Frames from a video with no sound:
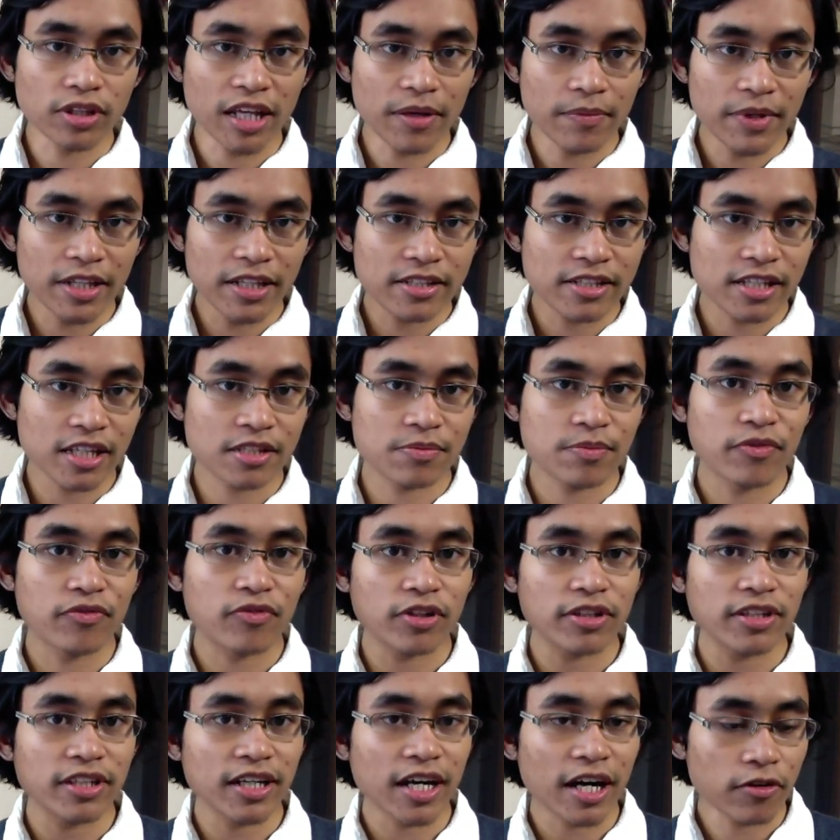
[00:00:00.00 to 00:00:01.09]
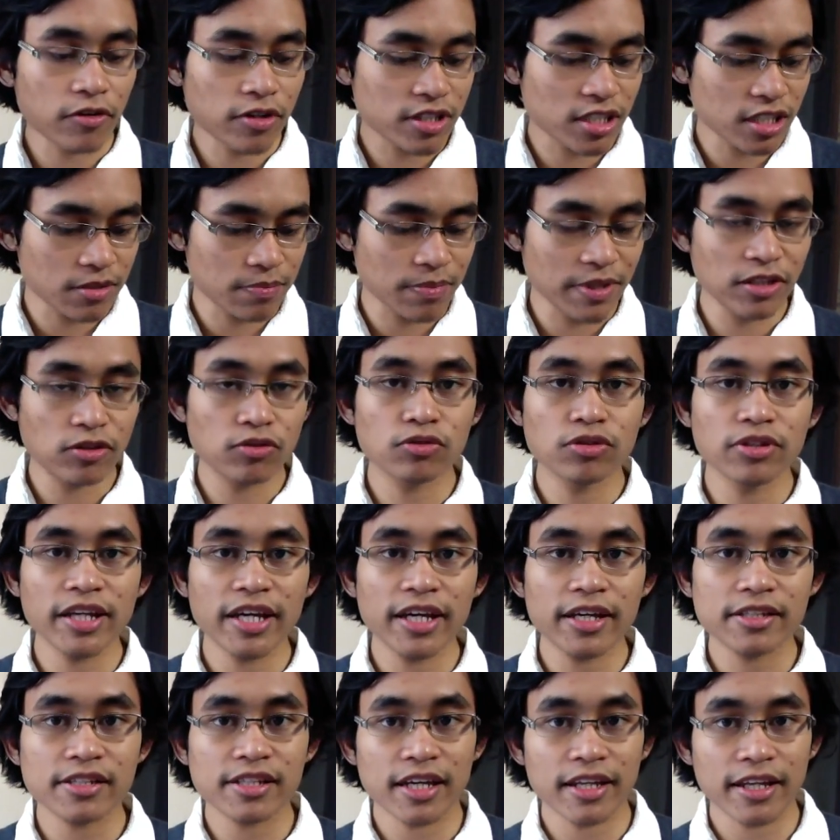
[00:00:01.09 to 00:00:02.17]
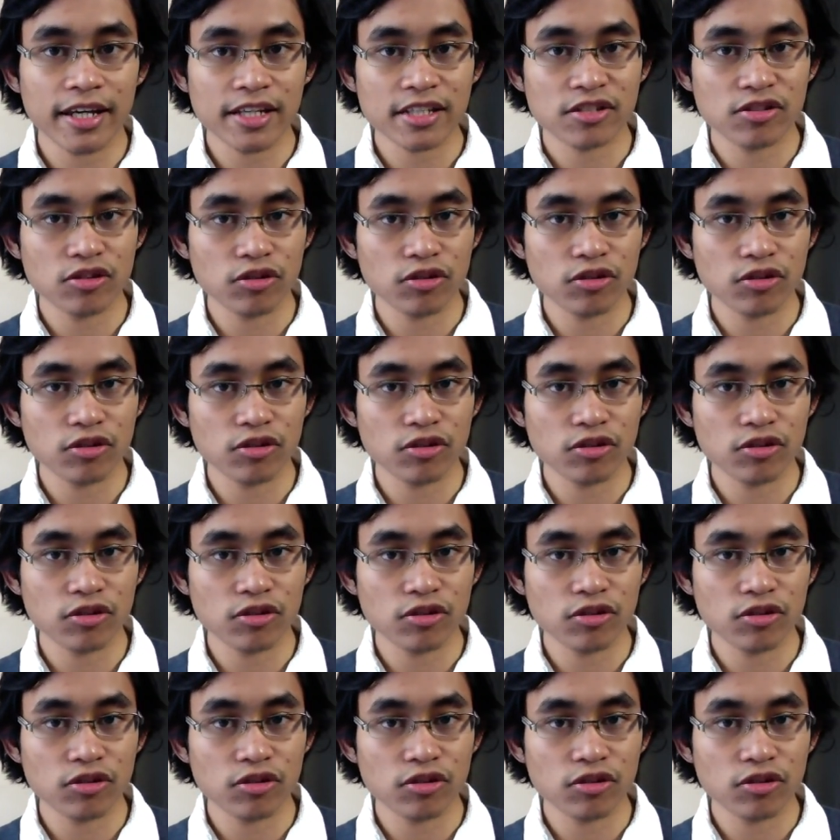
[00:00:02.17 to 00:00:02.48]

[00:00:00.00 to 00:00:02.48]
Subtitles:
That means it's been 48 hours, it's been 2 days and there's